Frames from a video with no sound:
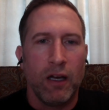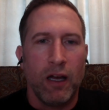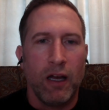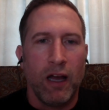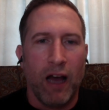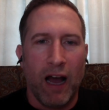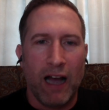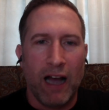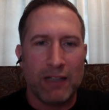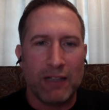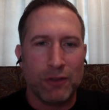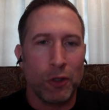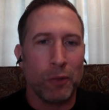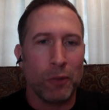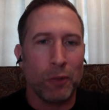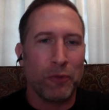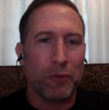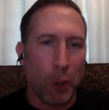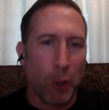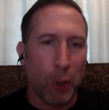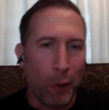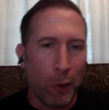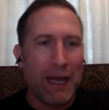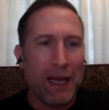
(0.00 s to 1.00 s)
I told him,
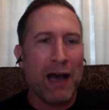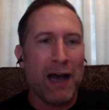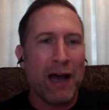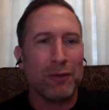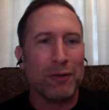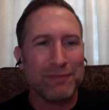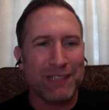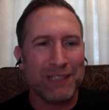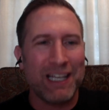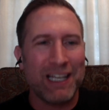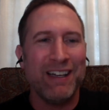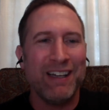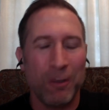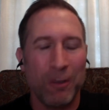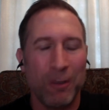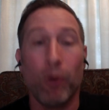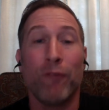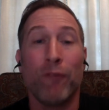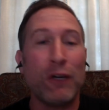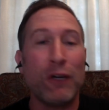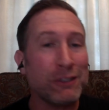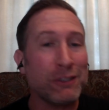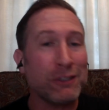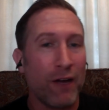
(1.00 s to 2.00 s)
throw it out. Well,
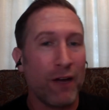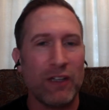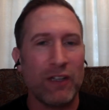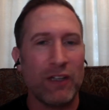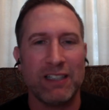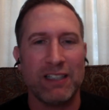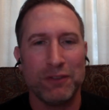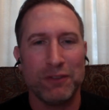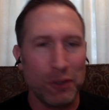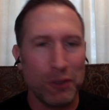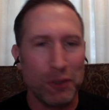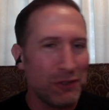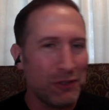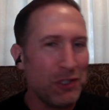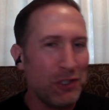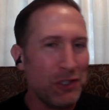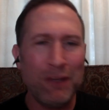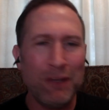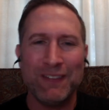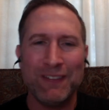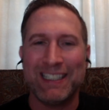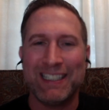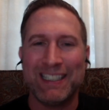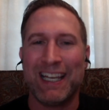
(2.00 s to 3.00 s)
first off, I said, dude, did you
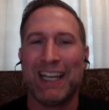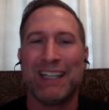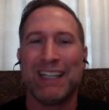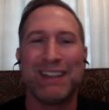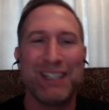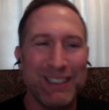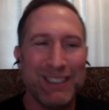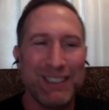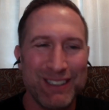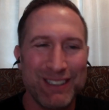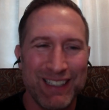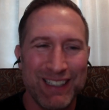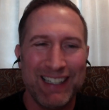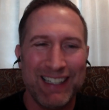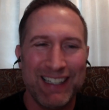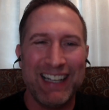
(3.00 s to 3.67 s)
even take this?